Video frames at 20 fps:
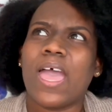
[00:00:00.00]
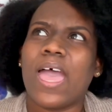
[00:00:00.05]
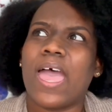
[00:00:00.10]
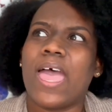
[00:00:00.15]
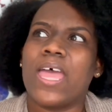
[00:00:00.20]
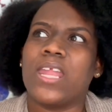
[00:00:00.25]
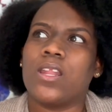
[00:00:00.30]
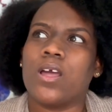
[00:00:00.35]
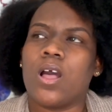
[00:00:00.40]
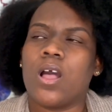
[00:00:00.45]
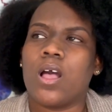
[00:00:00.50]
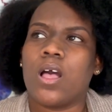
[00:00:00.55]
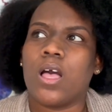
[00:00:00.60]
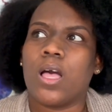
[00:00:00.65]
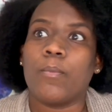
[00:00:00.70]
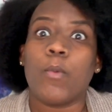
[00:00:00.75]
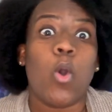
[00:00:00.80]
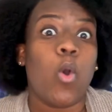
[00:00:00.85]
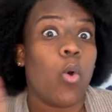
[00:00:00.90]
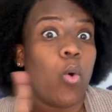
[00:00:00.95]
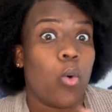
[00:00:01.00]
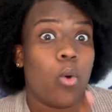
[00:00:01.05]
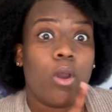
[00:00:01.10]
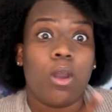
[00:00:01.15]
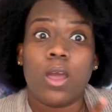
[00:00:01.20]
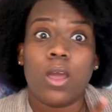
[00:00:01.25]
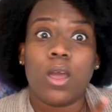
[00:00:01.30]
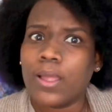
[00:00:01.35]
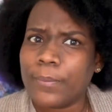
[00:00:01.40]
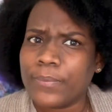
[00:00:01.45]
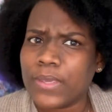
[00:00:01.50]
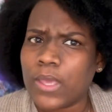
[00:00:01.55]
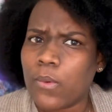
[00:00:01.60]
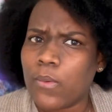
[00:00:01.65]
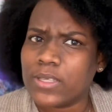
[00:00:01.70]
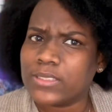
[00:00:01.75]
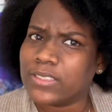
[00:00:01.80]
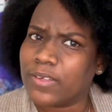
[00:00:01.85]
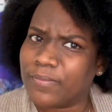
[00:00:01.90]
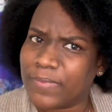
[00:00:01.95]
And Colombia
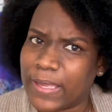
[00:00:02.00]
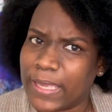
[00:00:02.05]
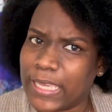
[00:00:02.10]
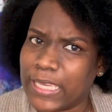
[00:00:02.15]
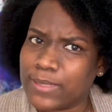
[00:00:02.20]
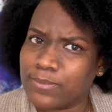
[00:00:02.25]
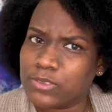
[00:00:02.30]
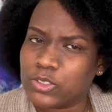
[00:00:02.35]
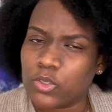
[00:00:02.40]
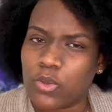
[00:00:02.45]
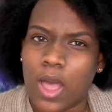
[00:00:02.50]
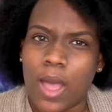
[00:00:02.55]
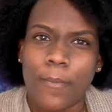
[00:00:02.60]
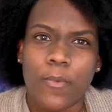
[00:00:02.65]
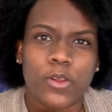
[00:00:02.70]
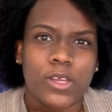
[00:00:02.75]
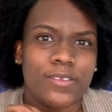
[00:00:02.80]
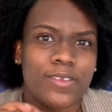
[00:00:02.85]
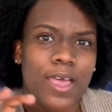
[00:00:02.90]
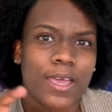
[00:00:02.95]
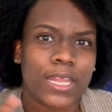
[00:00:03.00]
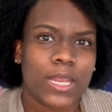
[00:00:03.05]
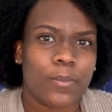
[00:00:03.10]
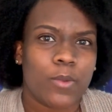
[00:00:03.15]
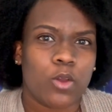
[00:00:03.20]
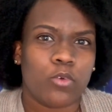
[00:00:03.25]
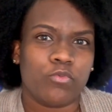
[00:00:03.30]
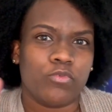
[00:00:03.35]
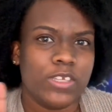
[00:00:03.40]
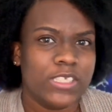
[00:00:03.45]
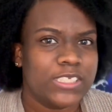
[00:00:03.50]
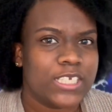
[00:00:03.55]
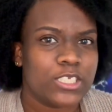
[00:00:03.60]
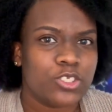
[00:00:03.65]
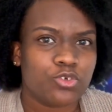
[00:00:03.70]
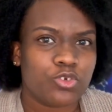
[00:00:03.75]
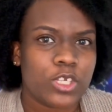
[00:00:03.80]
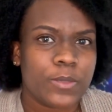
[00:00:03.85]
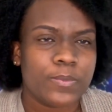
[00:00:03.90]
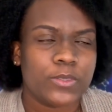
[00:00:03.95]
was a vibe. So I'm only talking about recent
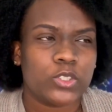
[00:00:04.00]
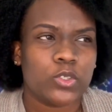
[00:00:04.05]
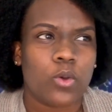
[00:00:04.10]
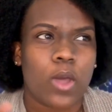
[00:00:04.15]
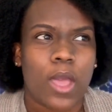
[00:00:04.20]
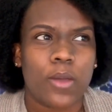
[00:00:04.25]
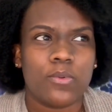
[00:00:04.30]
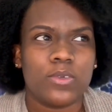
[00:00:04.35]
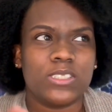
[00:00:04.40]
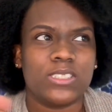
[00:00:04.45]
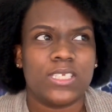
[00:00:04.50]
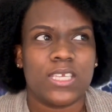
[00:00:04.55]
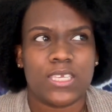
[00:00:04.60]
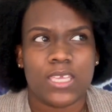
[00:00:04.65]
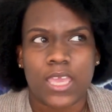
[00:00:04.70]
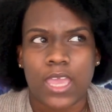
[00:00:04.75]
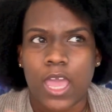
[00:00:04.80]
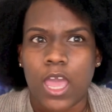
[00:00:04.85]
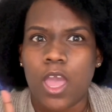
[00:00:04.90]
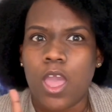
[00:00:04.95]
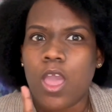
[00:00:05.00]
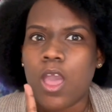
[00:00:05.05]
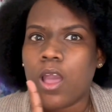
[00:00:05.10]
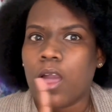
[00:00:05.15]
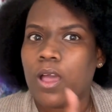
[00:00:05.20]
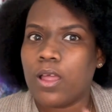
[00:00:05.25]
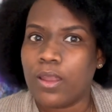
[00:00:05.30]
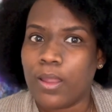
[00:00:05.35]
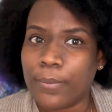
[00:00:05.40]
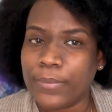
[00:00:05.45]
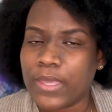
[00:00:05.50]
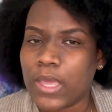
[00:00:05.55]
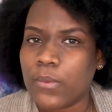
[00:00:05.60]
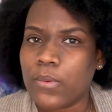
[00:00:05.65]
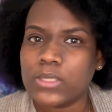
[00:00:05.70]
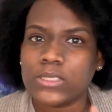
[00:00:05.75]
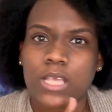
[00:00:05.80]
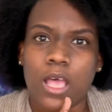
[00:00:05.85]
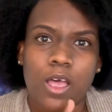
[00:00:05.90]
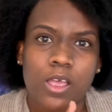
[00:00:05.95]
trips. So I would say, yeah, Colombia
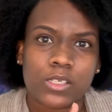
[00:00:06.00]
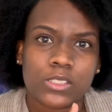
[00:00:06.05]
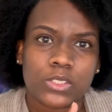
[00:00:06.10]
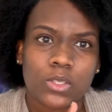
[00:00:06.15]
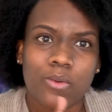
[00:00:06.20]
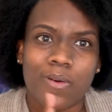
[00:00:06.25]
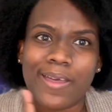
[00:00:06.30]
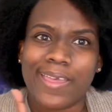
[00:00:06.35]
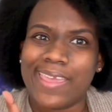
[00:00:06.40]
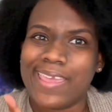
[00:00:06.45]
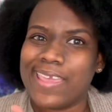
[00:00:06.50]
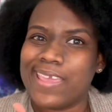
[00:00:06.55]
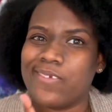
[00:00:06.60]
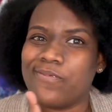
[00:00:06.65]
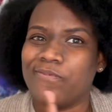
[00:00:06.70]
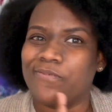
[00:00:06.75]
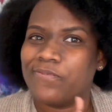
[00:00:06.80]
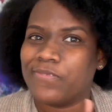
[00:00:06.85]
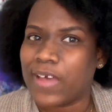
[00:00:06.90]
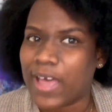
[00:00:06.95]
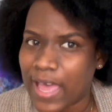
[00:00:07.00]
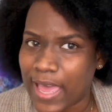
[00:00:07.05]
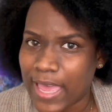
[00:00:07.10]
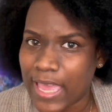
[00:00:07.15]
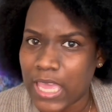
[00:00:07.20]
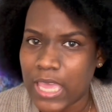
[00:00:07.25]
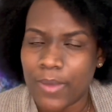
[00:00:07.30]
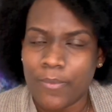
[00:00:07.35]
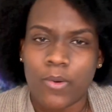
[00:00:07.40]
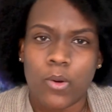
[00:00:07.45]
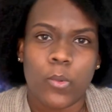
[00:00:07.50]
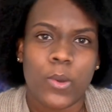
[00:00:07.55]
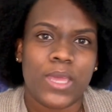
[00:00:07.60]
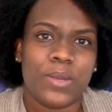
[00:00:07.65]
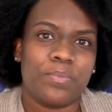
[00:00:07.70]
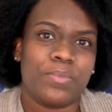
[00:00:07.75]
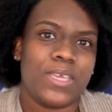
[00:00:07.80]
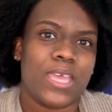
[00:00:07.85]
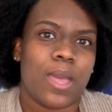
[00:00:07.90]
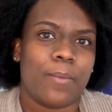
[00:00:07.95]
was also a vibe
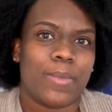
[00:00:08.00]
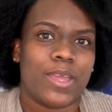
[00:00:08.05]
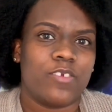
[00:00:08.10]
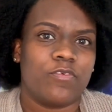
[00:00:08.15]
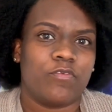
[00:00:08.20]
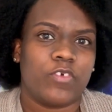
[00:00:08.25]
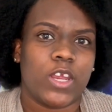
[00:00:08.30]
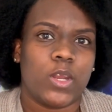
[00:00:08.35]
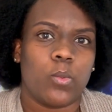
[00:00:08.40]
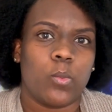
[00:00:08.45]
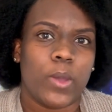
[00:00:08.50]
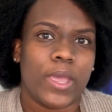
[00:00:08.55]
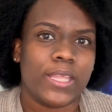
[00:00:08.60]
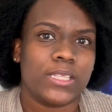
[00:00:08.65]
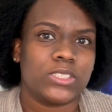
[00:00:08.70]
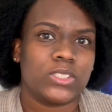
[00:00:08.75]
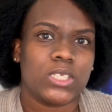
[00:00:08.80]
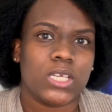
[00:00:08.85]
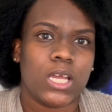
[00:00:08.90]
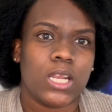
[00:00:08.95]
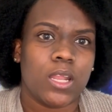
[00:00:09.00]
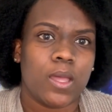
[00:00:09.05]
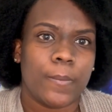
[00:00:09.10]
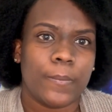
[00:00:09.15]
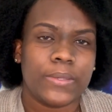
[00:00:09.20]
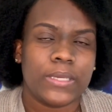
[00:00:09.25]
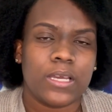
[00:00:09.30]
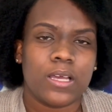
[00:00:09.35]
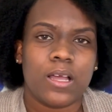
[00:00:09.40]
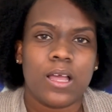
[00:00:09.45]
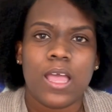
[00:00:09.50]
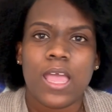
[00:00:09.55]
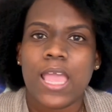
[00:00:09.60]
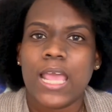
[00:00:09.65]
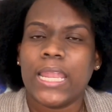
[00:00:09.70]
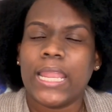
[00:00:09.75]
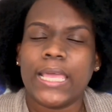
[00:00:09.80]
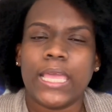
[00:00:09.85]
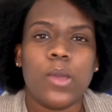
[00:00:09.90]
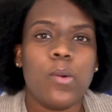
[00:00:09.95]
when me and my friend went to Colombia.
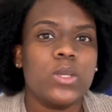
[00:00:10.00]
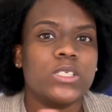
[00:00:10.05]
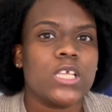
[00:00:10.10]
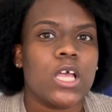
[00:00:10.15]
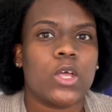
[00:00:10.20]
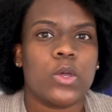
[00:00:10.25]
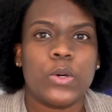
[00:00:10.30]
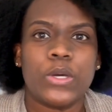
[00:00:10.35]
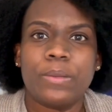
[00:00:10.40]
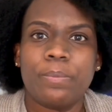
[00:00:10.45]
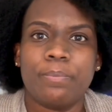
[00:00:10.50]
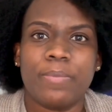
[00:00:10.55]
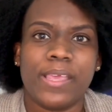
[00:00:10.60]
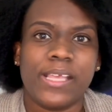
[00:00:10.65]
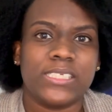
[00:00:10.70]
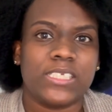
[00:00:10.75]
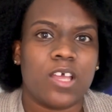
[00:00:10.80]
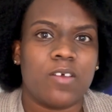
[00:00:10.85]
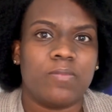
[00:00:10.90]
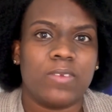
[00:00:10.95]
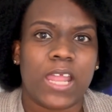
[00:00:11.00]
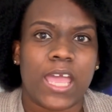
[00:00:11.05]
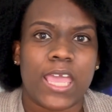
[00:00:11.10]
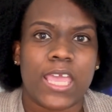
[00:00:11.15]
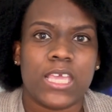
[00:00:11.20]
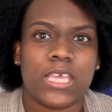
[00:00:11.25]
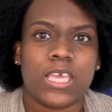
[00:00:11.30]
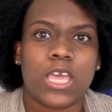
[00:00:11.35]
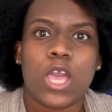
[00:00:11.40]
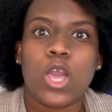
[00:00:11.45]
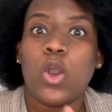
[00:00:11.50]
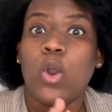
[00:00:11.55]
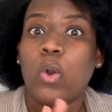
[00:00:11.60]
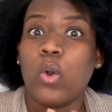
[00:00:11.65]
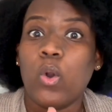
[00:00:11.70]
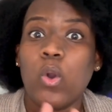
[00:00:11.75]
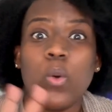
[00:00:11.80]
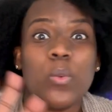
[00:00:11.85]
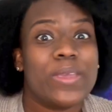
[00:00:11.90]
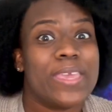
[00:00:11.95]
Like, it was a good mix of like,
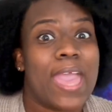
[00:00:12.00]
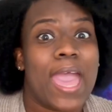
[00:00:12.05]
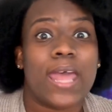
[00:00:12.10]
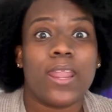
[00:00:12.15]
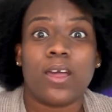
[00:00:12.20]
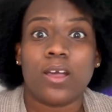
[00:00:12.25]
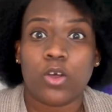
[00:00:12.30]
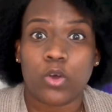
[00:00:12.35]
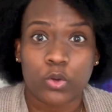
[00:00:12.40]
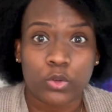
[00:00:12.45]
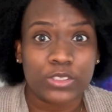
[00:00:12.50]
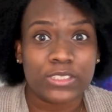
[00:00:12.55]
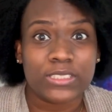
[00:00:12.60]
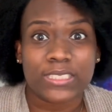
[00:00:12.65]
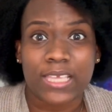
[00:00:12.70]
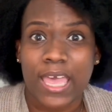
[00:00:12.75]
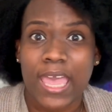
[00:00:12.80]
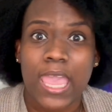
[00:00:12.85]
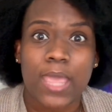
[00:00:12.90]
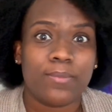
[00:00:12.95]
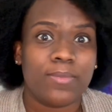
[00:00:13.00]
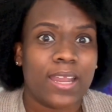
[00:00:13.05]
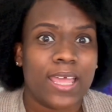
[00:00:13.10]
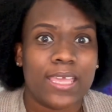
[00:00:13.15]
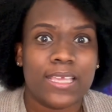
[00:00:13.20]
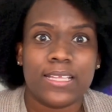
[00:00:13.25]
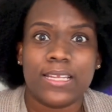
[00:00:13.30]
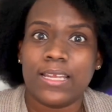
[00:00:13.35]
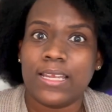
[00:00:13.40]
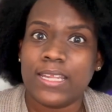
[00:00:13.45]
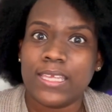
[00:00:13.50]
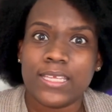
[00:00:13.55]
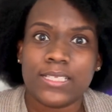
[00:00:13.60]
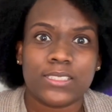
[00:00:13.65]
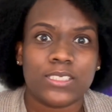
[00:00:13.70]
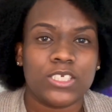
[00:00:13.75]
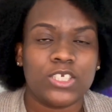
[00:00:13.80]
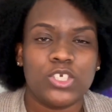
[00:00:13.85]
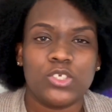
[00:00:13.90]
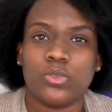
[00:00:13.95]
oh, we had a good time, like
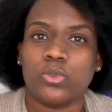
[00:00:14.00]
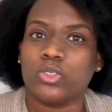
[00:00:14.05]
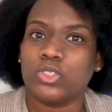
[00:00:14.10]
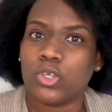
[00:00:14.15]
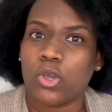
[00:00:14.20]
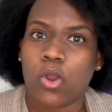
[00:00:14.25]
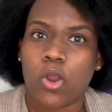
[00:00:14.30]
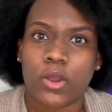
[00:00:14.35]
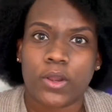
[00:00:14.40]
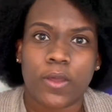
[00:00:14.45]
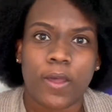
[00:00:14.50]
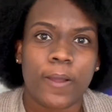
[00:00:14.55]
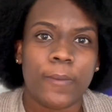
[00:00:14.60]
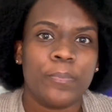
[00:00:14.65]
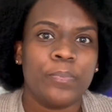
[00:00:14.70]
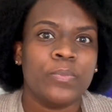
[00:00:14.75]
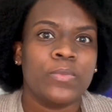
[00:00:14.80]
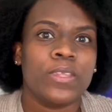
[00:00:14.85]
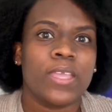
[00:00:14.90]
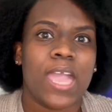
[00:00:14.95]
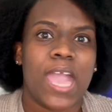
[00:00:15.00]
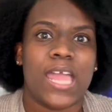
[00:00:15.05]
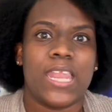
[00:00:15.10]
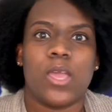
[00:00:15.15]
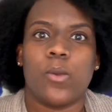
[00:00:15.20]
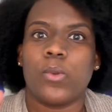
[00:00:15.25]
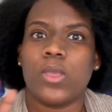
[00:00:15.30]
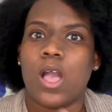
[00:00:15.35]
lit, you know, torn up. And then we